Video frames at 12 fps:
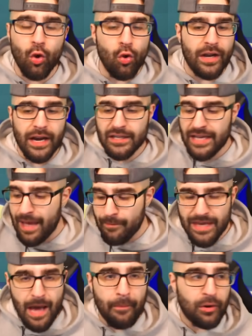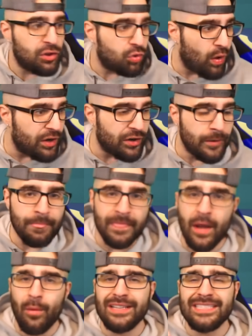Luca hit me up on Twitter.
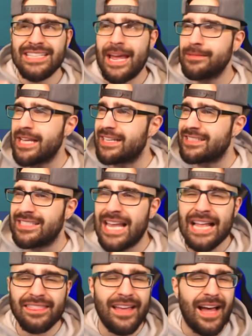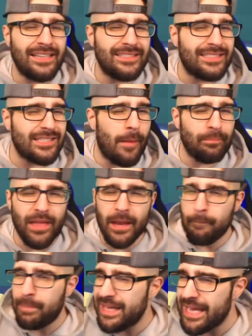It was his name's like Zlatan
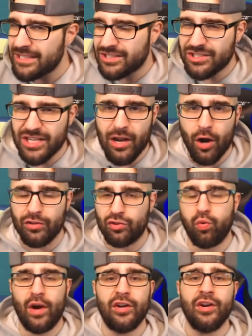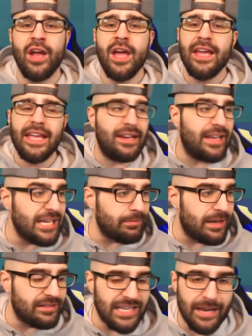something P S G on Twitter. He
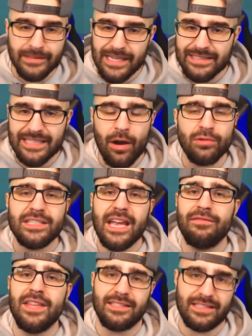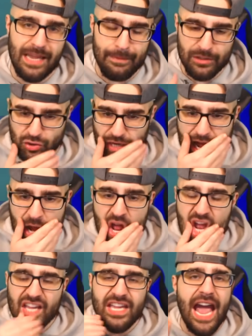linked me a team, says, Skills, give this team a try.
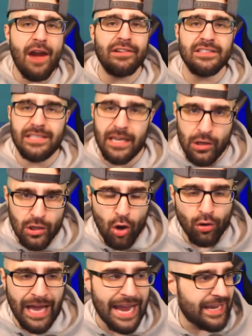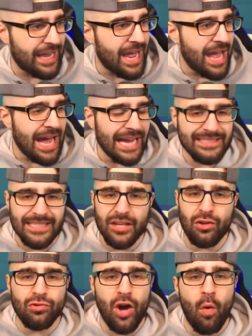Guarantee you'll like it. I
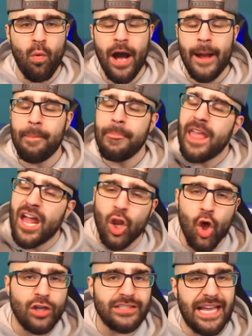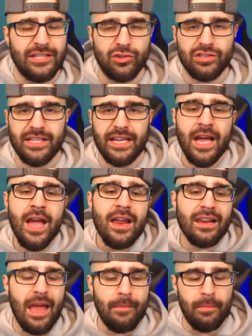said, you know what? It looks interesting.
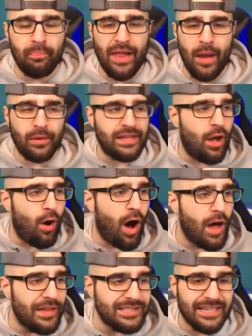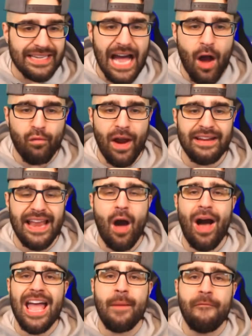Let me play with it. On this account right
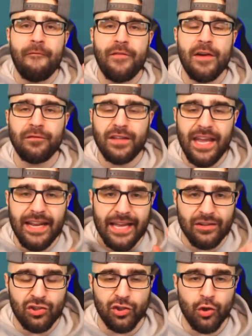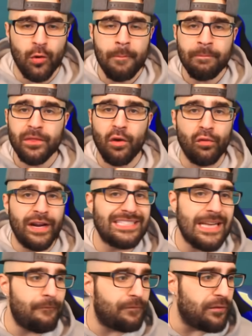now, I am fifteen and two. The
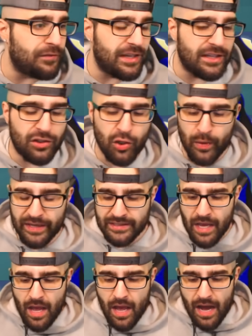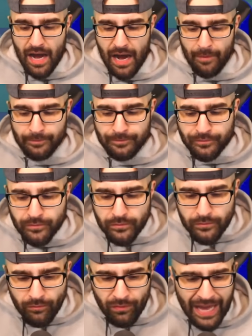reason I'm fifteen and two is, um,
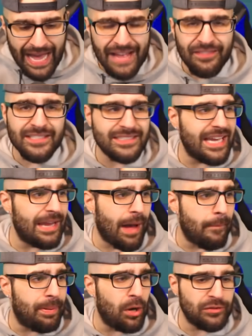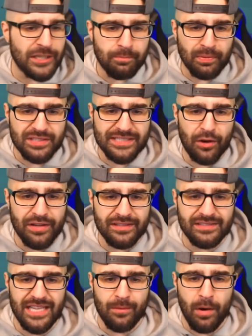I had this team, I built this
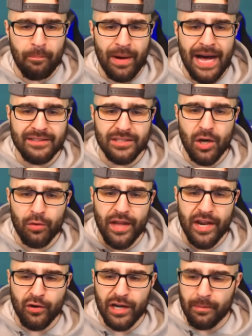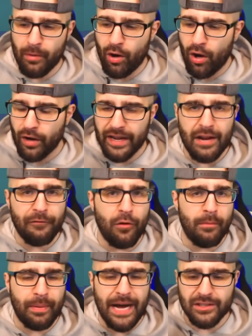Brazilian team with Pato, the Incredible Hawk,
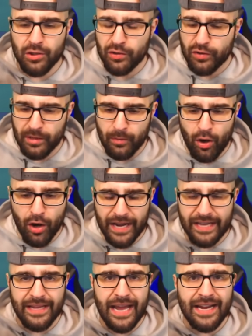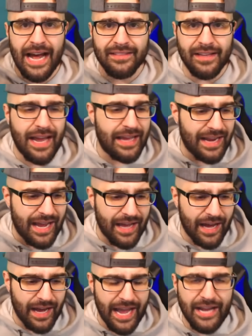Inform Pato, Incredible Hawk, and, and, and
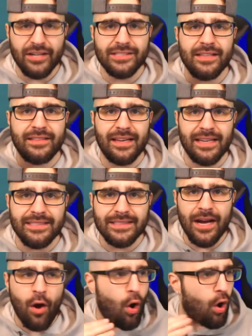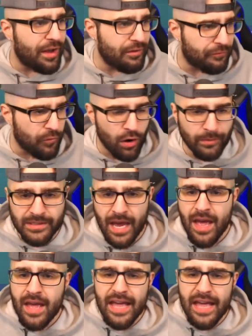uh, Anderson Talisca, all Informs.